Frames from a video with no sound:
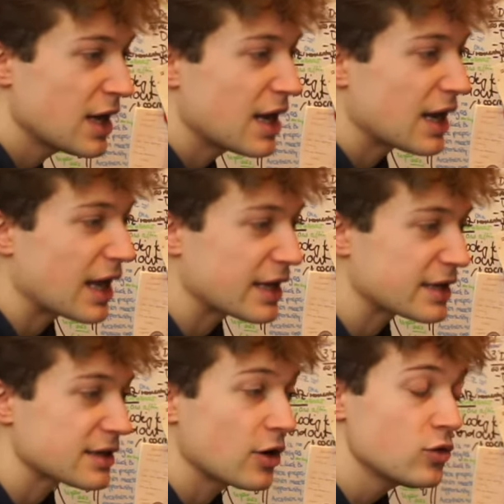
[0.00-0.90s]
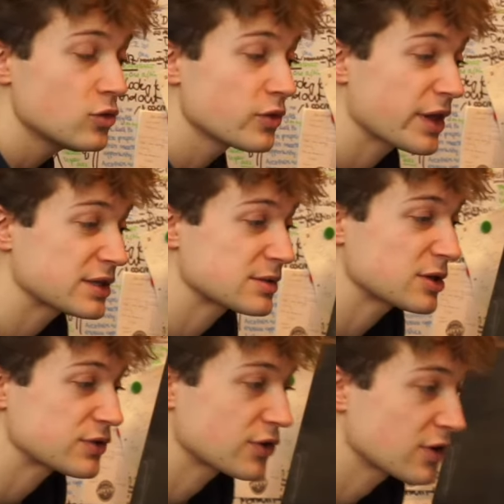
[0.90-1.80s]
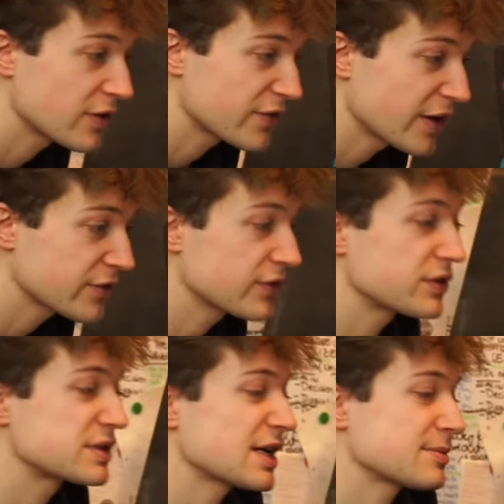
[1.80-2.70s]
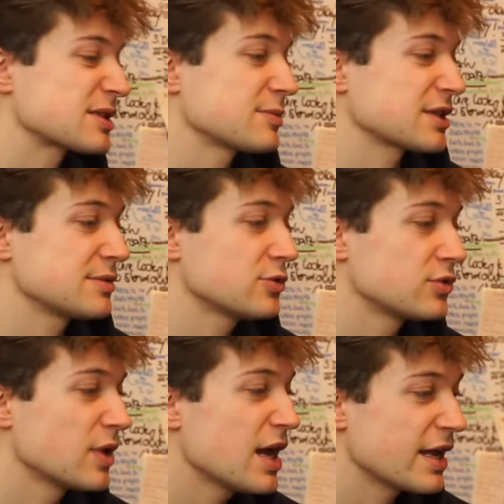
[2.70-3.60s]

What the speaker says: Like, oh, thanks so much for 5 gifted subs, merci beaucoup.